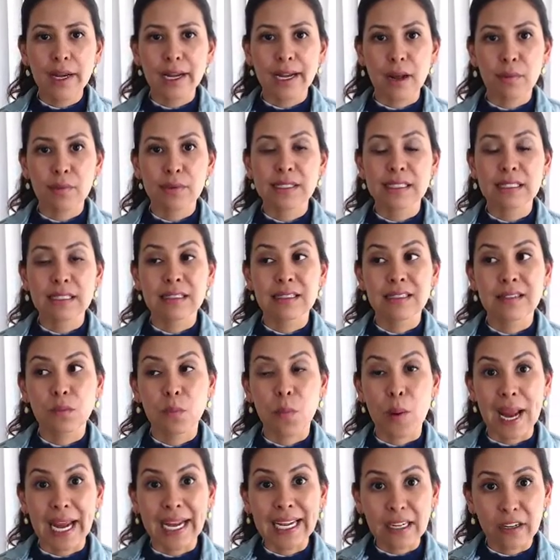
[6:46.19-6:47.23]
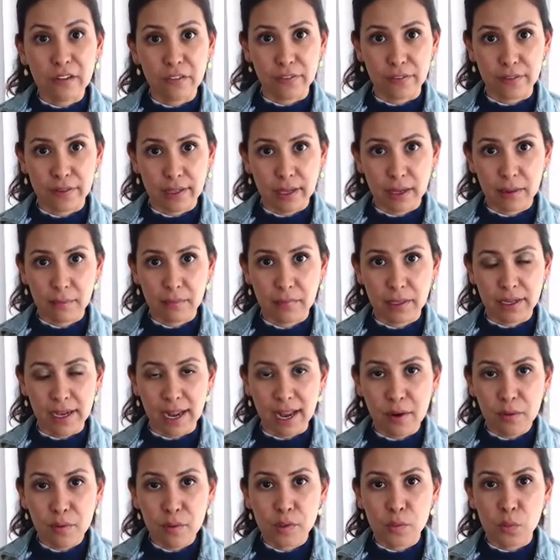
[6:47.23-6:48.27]
And I was waiting for them. Like,
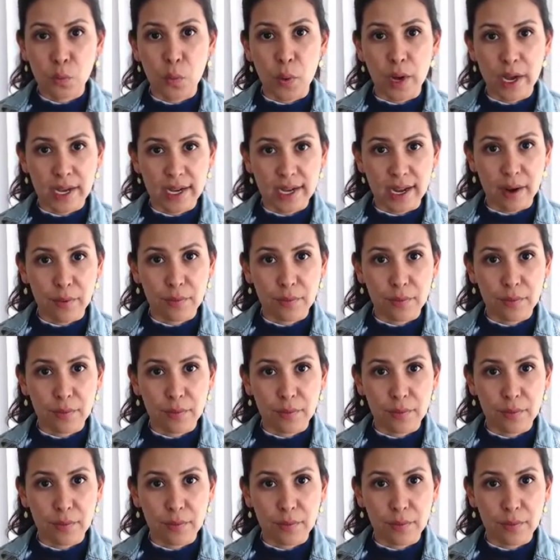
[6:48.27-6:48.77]
I was waiting.